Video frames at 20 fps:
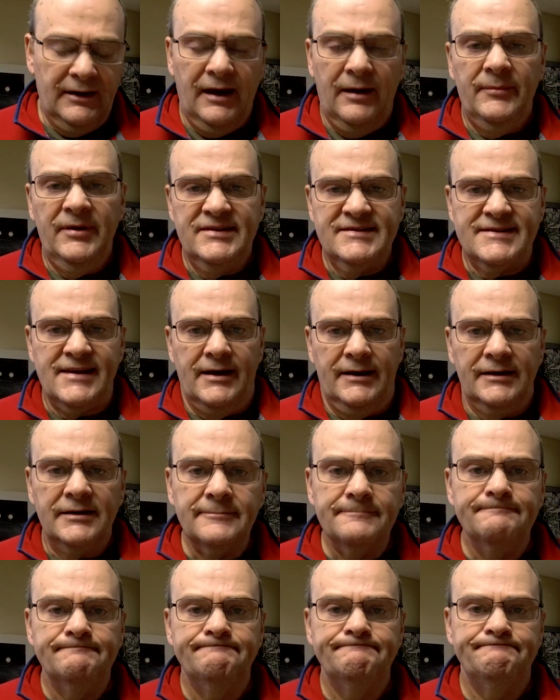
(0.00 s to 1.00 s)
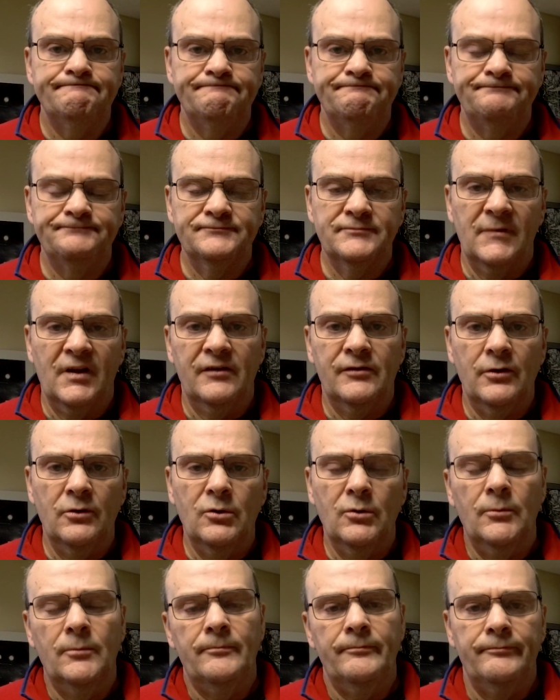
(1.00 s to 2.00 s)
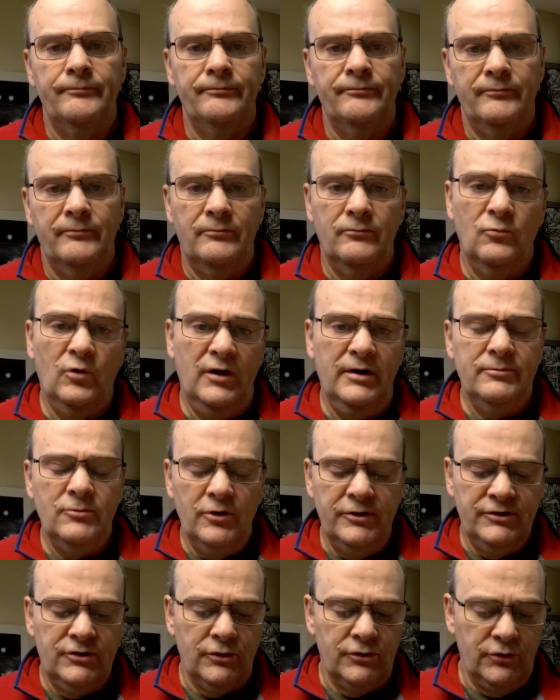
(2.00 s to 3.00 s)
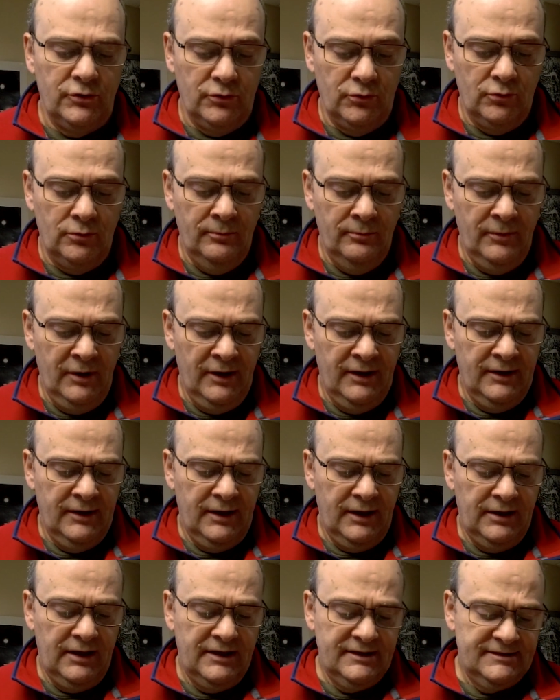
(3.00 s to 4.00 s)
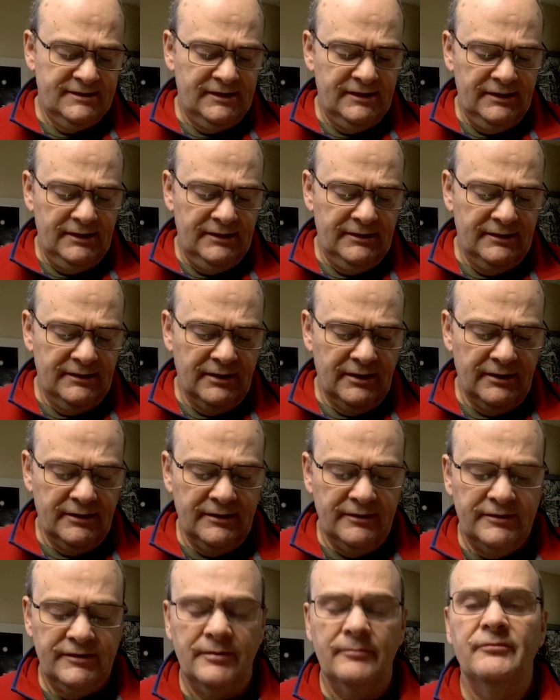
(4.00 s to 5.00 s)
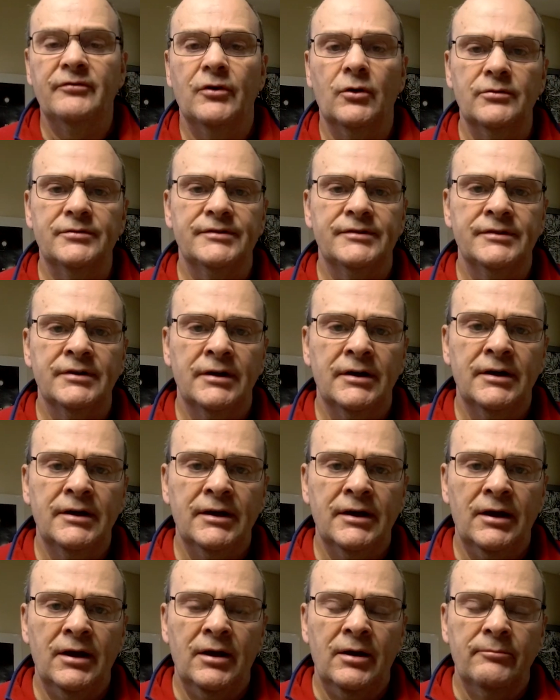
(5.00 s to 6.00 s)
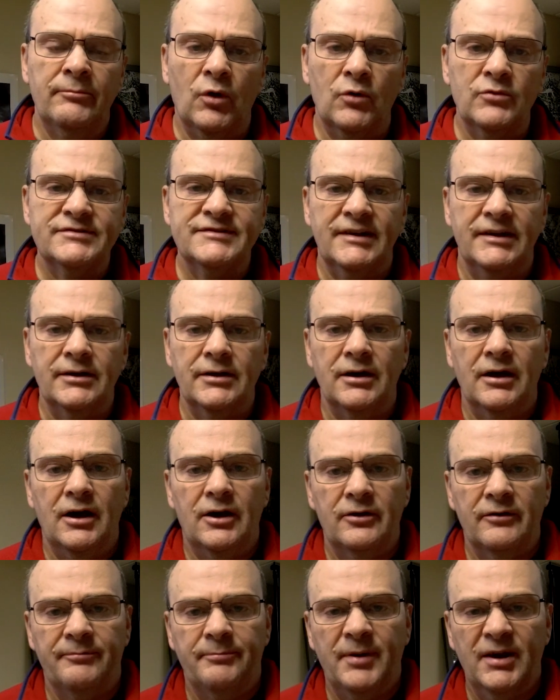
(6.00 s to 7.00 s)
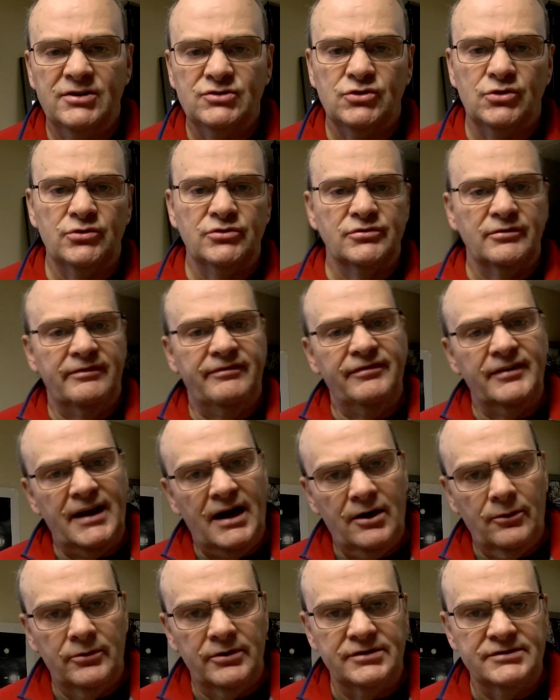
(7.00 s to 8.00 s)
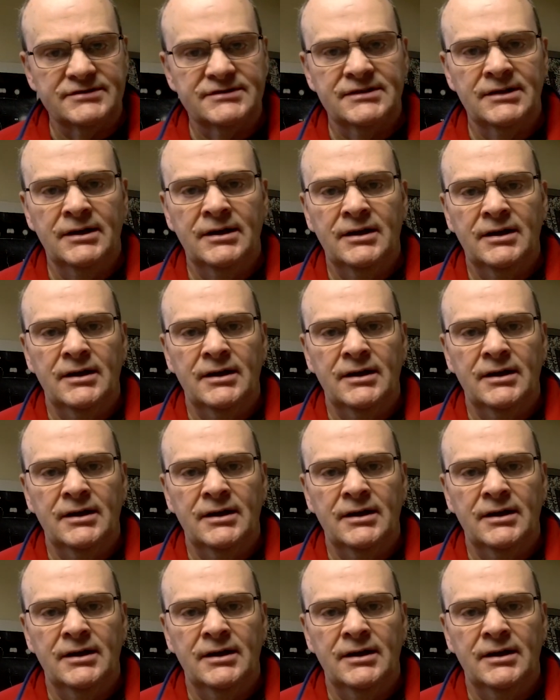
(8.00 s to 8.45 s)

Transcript: I'm inside, so what I'm going to do, and I've seen some folks posting a lot of pictures of flowers,